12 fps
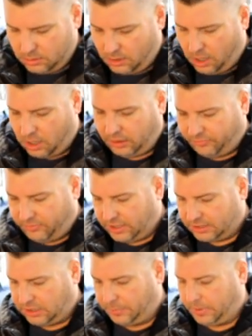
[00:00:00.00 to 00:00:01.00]

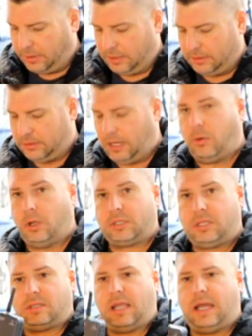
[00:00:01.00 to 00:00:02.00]
RFX up again. Now what
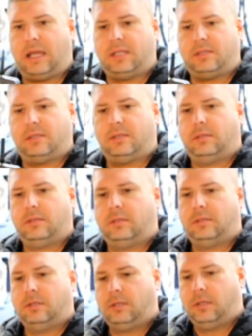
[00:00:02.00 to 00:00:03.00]
this has
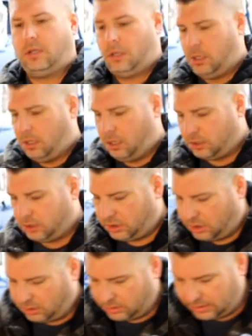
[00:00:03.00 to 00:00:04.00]

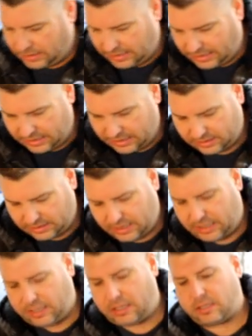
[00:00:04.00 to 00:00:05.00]
also, it has
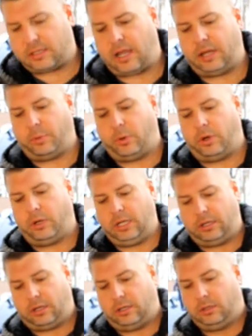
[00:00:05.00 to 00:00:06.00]
a side port
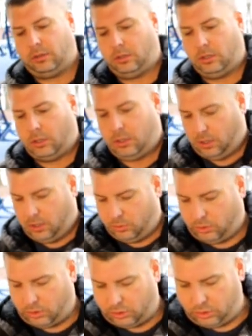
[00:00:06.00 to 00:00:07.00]
here
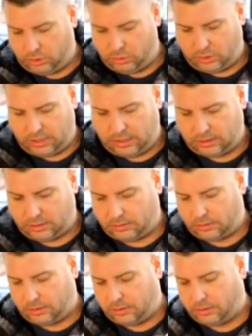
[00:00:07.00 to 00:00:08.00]
where you can
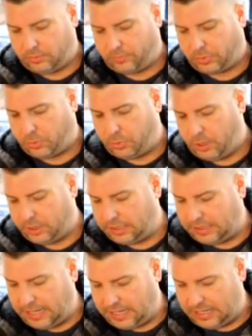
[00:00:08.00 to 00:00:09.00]
plug
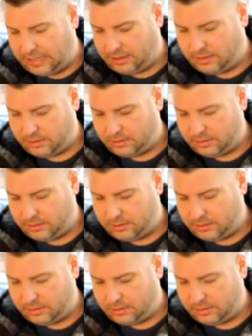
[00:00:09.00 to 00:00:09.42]
in a